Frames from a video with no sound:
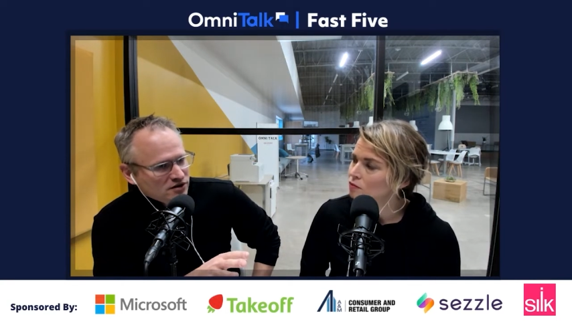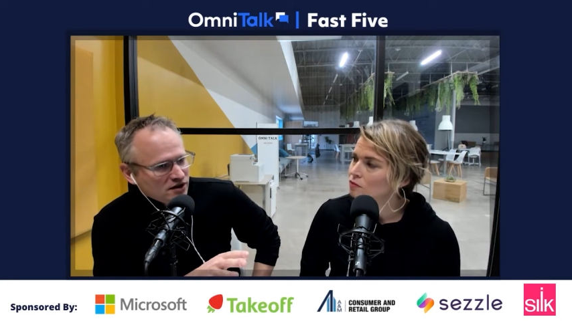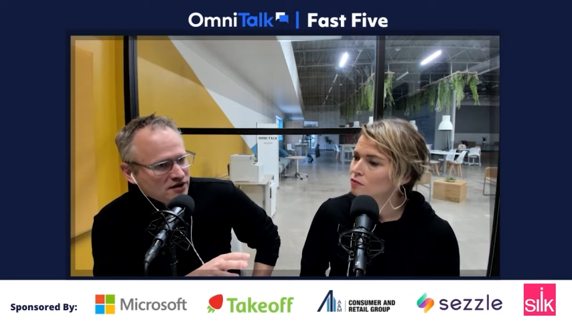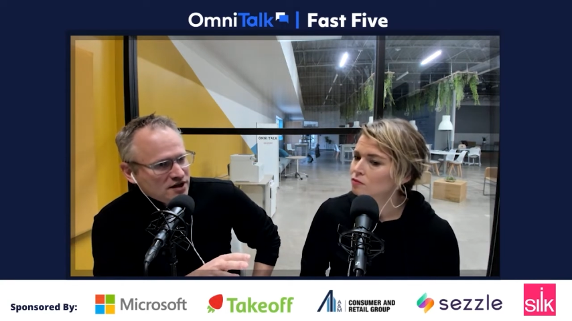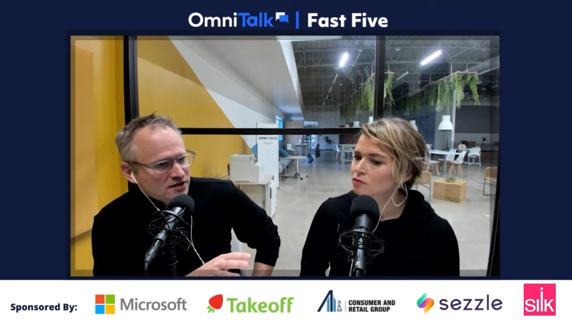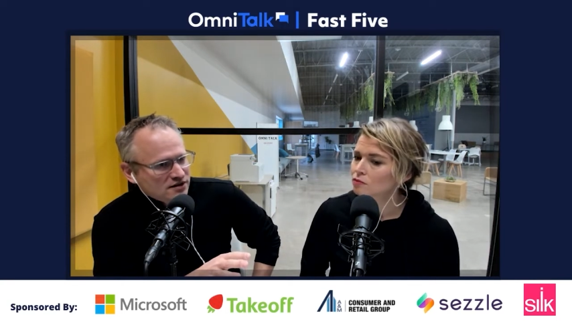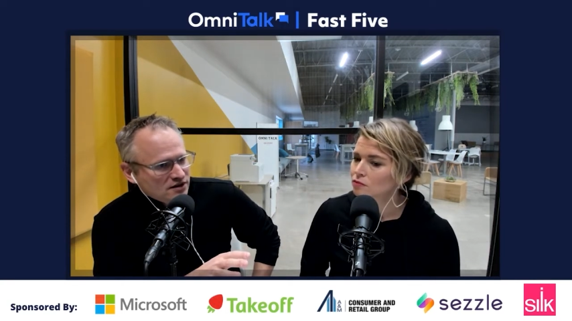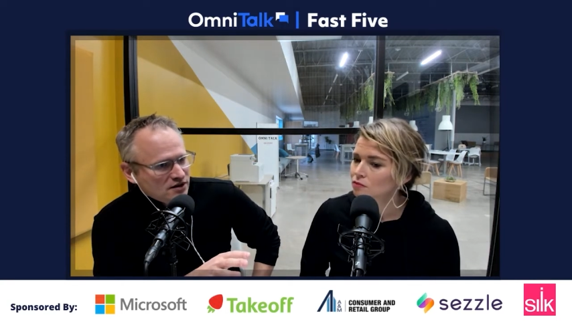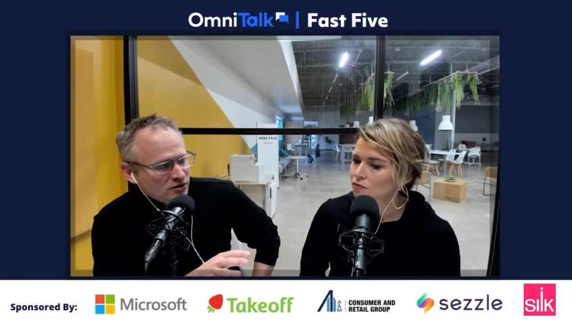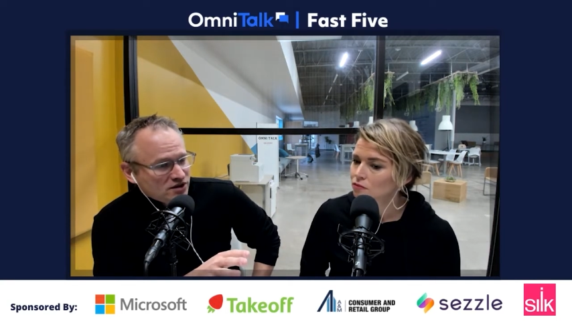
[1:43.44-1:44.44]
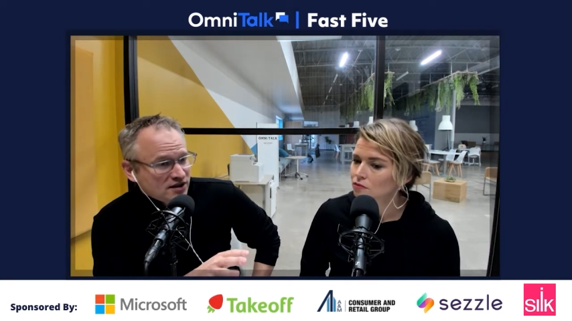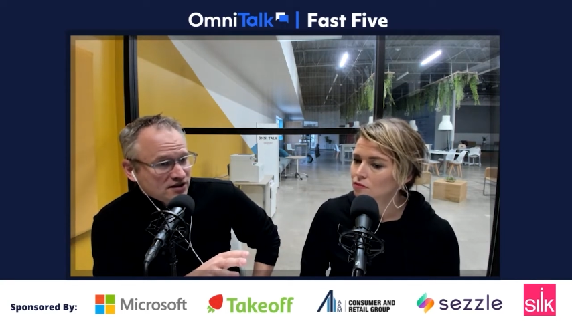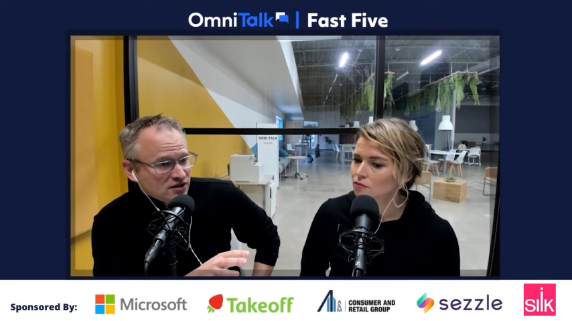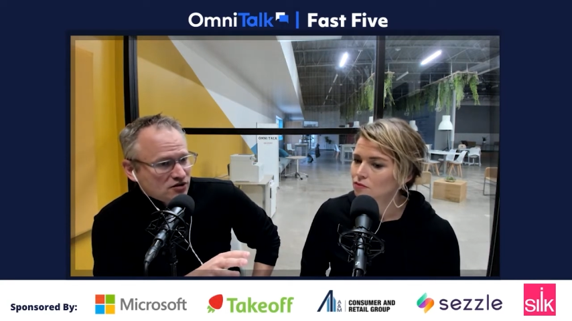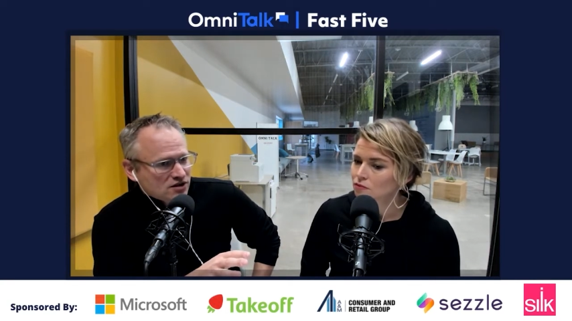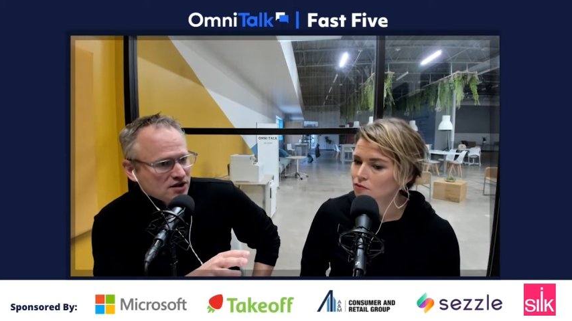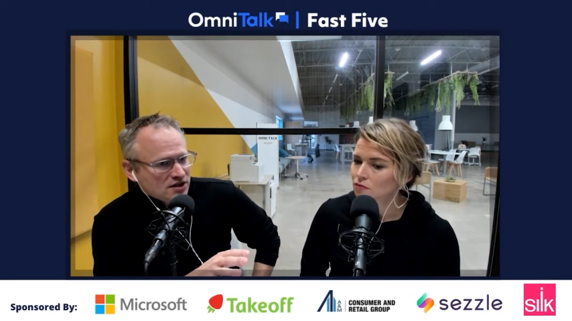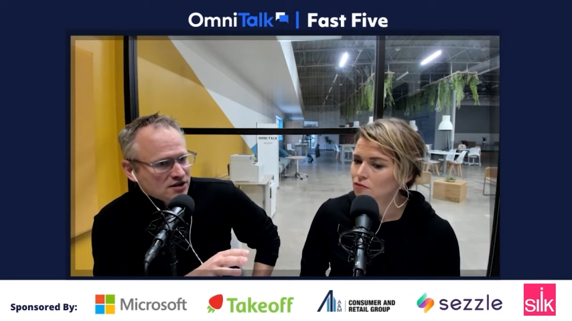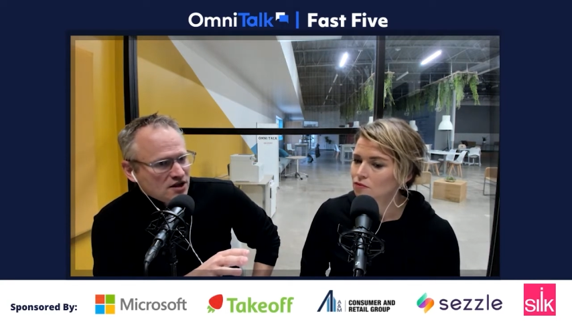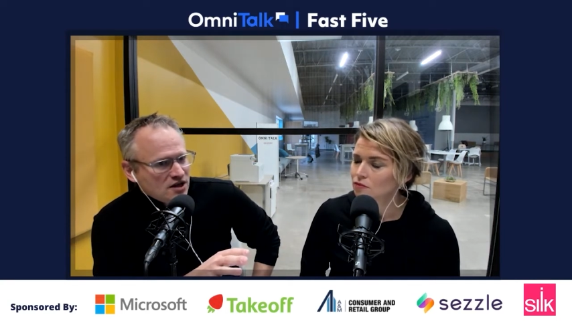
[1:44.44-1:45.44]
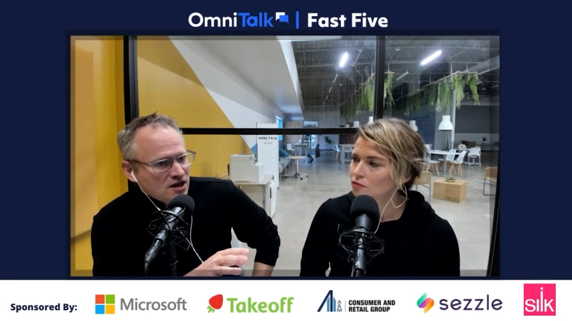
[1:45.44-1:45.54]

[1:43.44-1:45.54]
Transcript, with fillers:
Speaker 1: on this, it, which I think is interesting, is